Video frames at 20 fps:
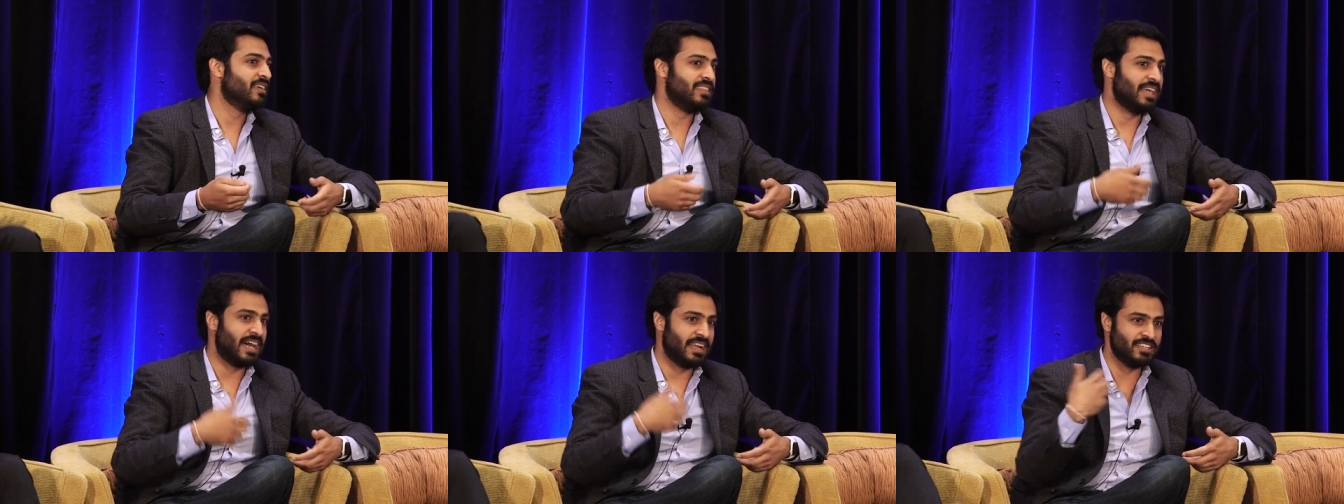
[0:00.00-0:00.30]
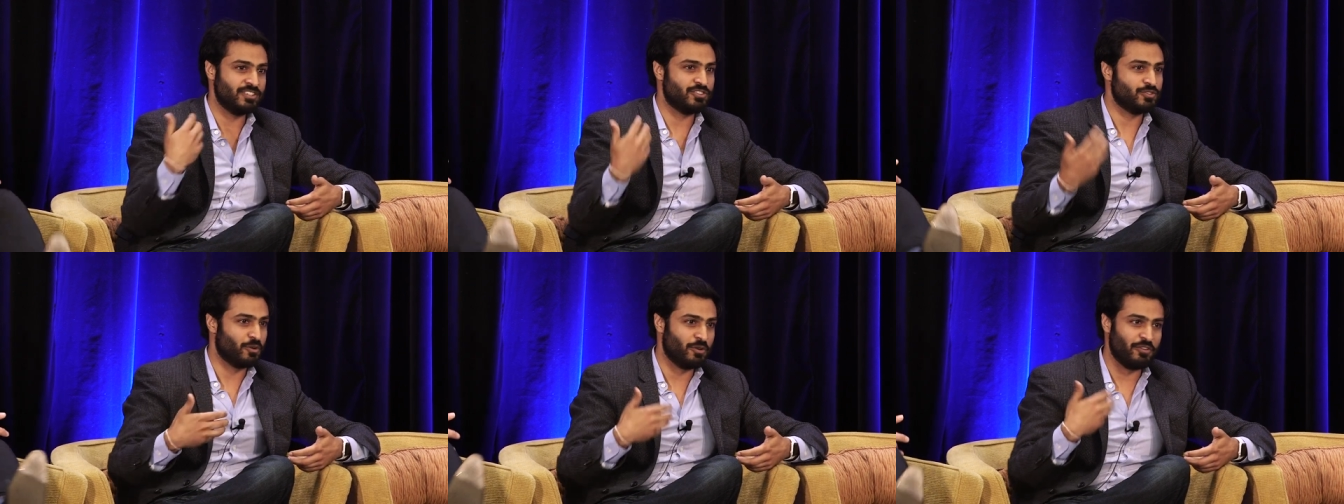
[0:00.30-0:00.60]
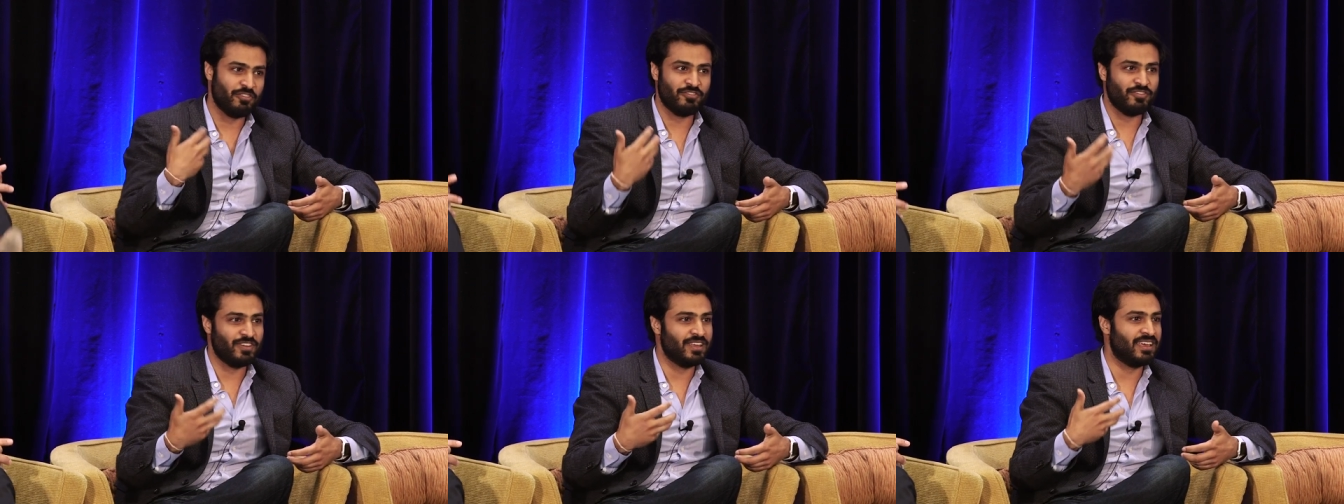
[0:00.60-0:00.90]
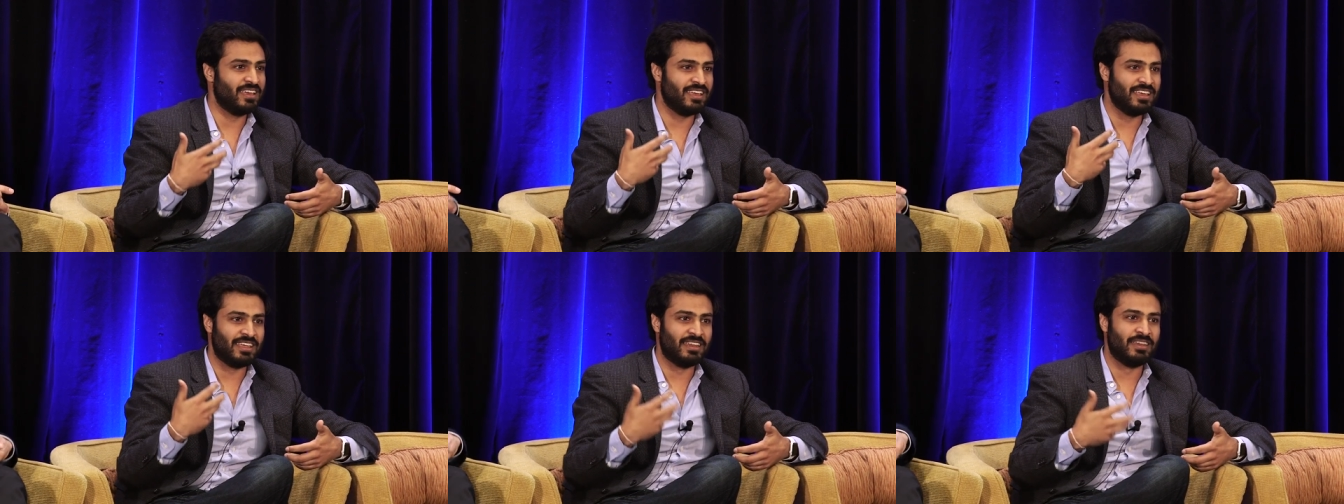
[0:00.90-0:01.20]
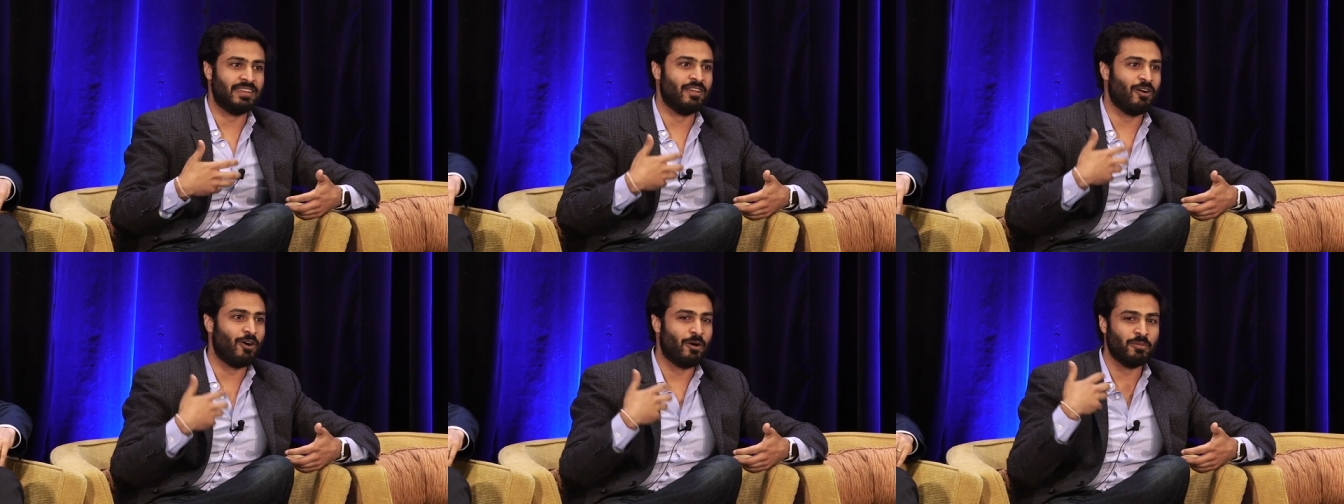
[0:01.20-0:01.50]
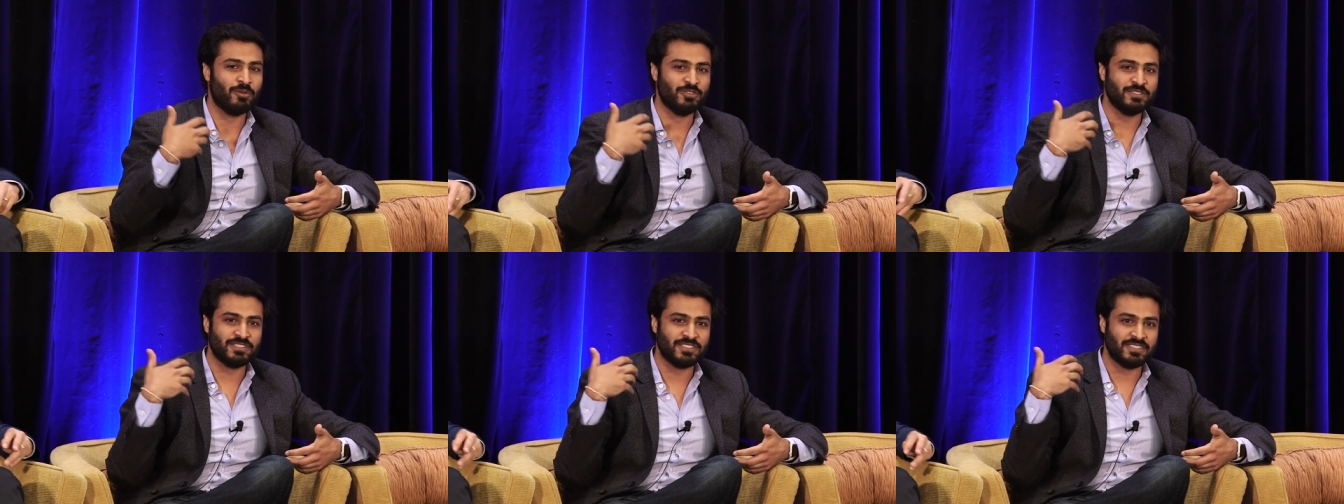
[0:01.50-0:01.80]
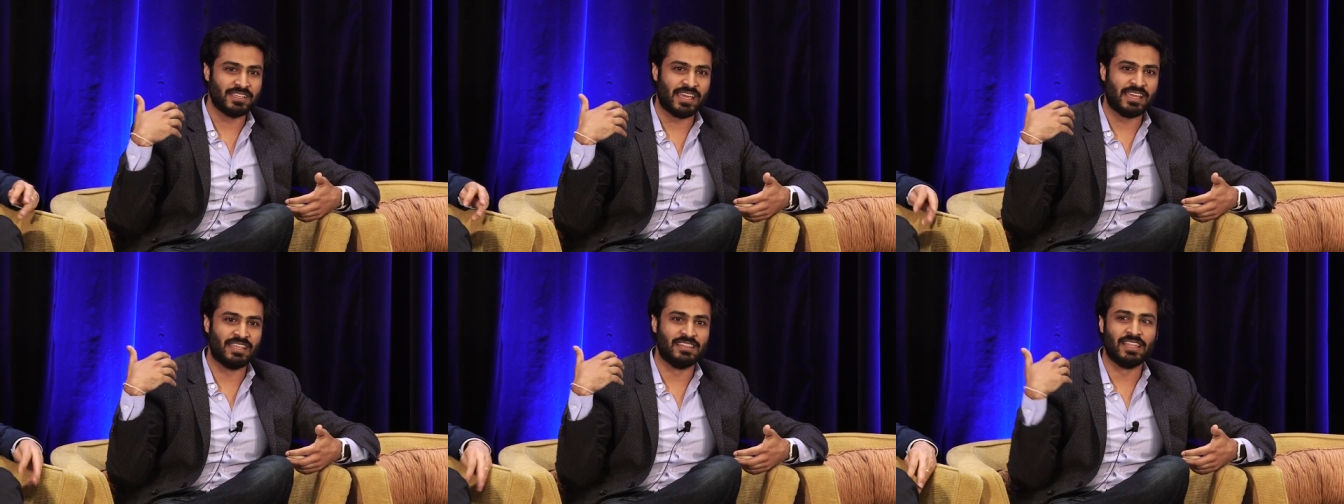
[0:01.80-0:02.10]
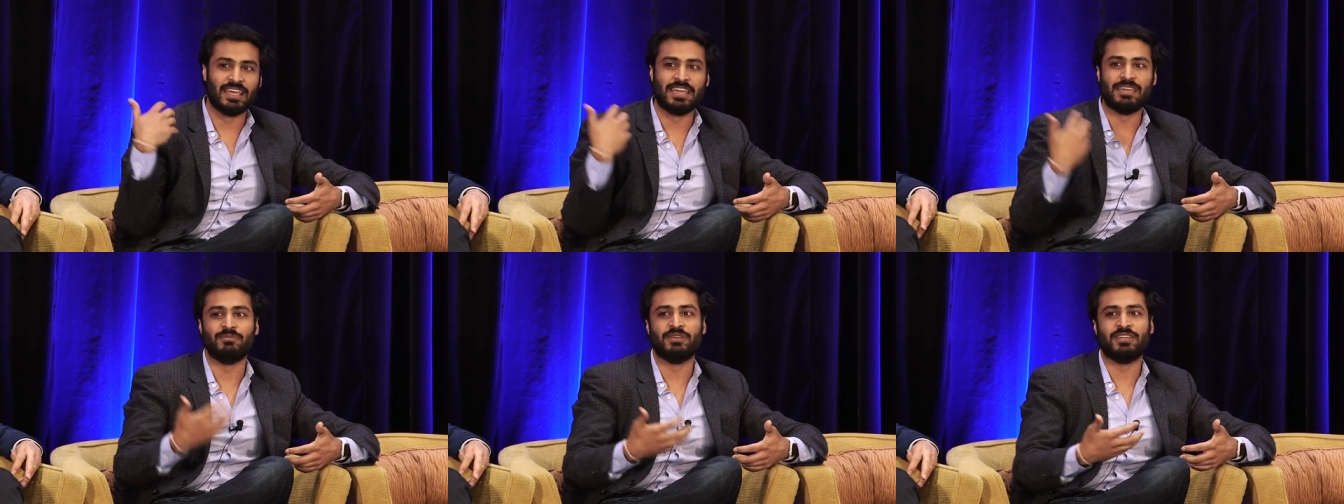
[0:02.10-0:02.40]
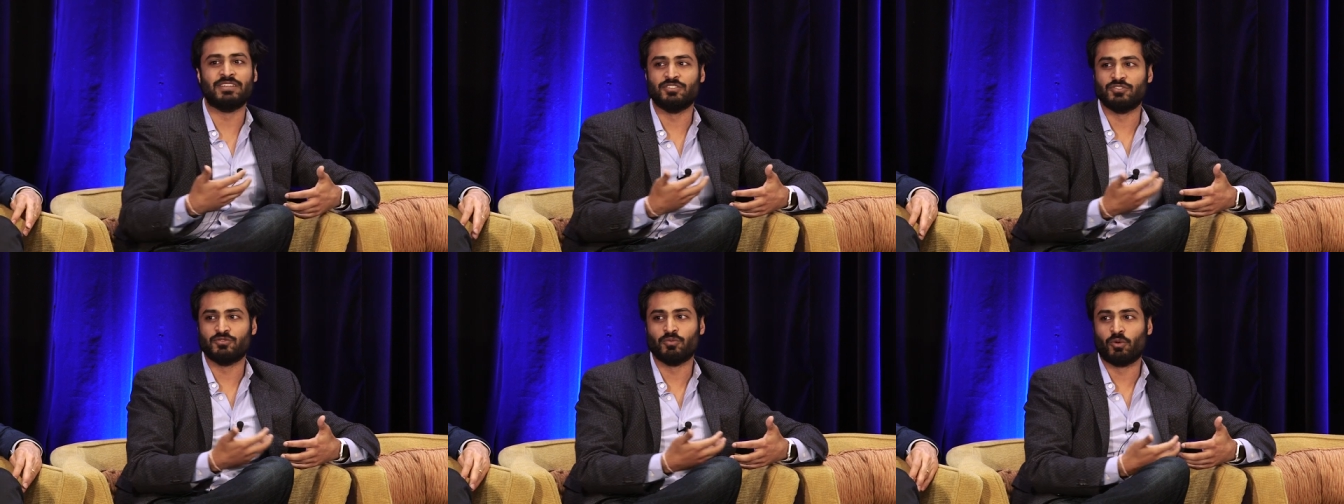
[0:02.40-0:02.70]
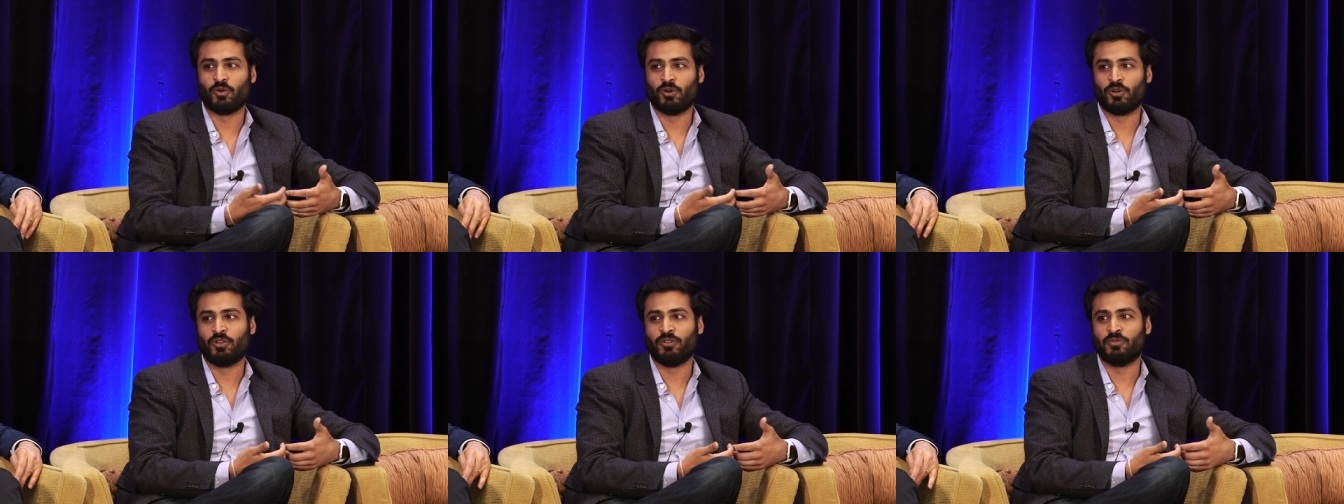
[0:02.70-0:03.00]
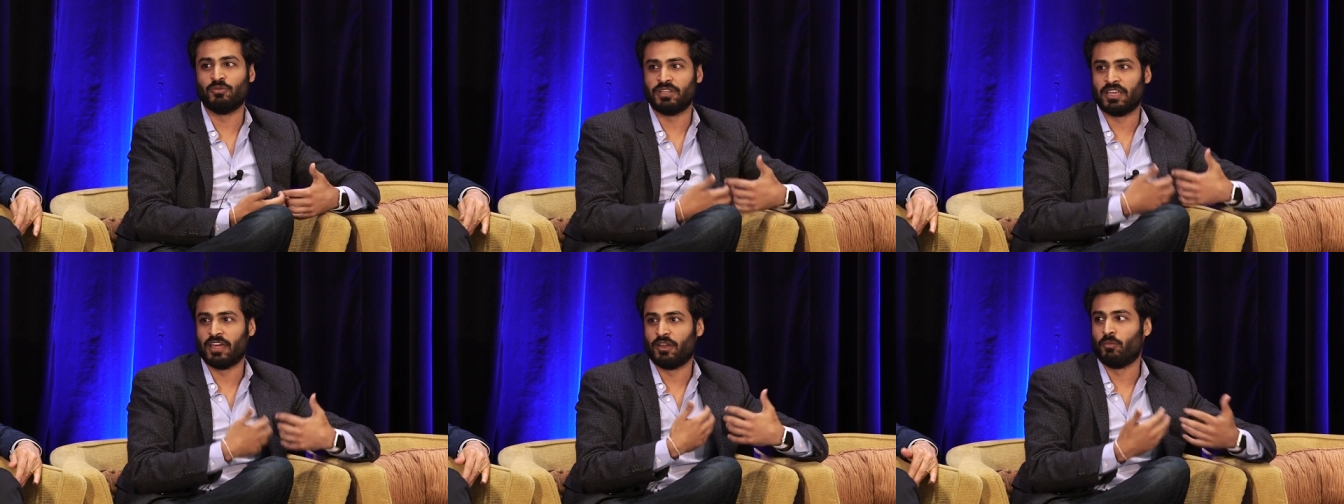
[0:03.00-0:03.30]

That is sort of in almost a layman's world,